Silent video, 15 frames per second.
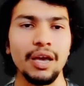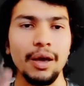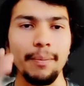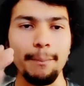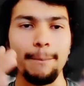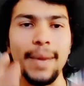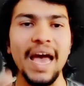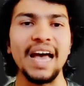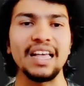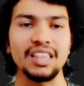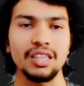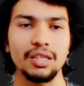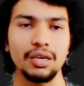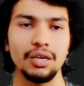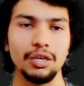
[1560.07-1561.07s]

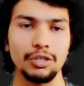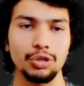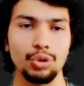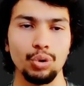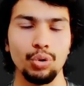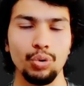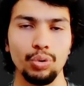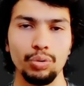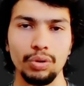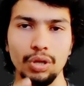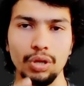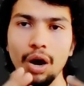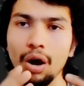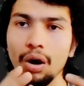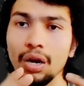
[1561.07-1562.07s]
batch. So
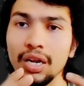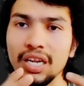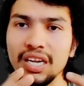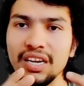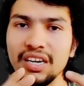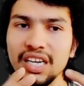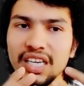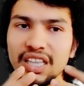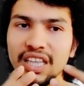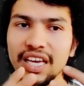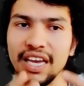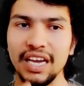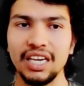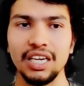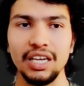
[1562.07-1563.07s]
only reading
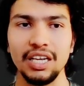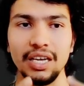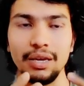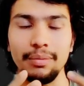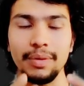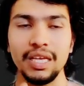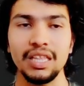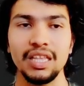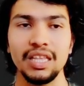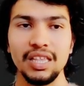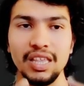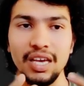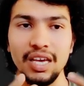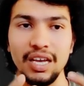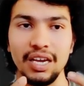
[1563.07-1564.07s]
the 8
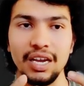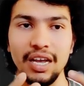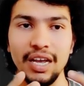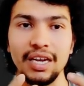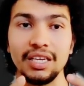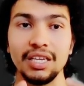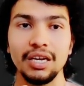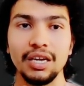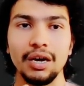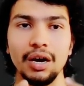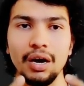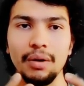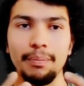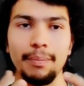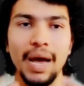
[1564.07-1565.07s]
images and 8
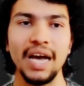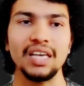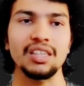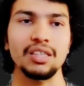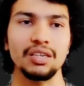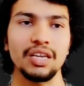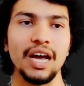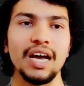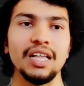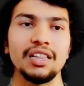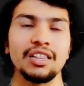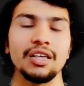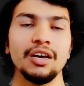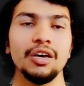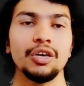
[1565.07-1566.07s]
max
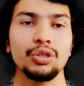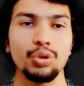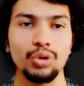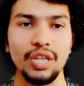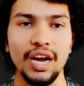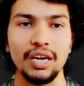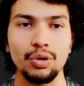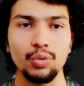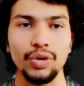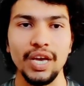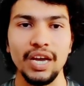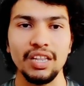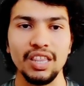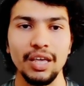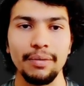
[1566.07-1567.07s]
tiles, so that we
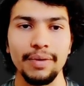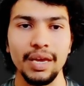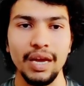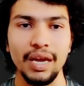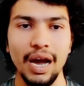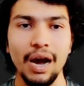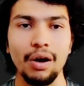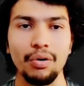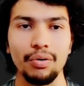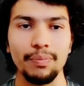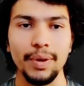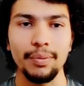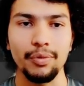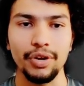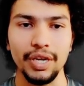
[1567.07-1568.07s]
are saving our
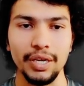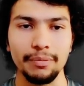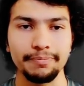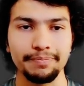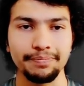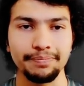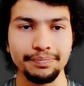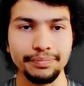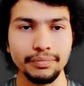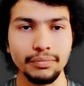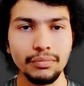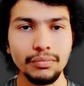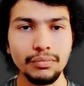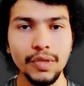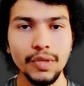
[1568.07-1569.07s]
memory.
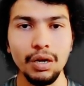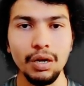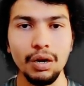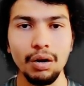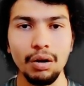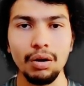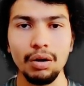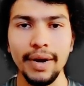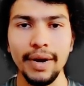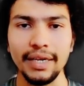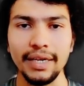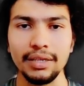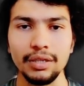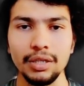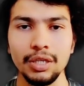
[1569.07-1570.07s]
All
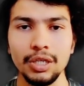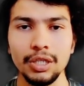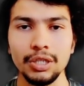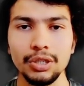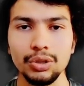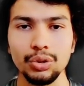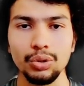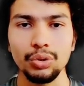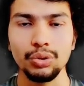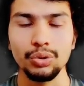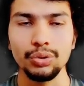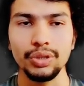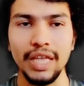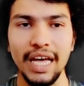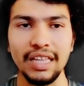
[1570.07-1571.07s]
right,
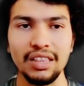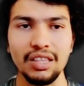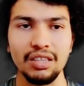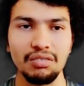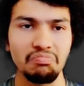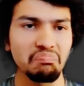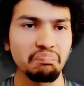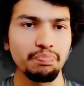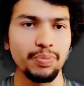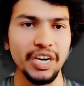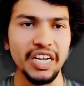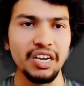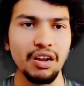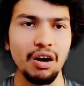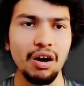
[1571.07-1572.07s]
so that's
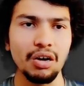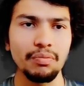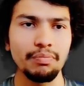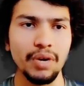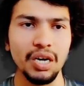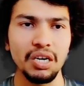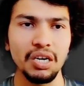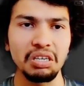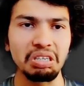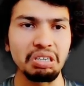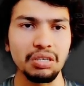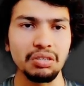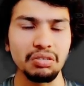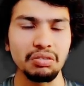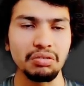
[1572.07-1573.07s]
pretty long, but
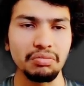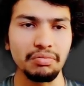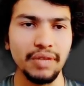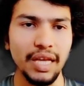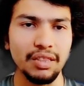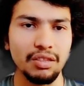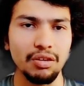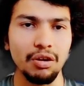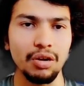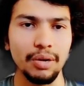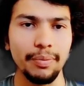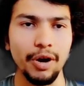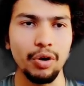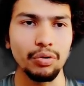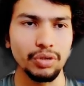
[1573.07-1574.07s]
that's all
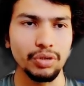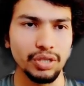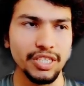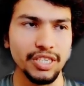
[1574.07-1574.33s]
about this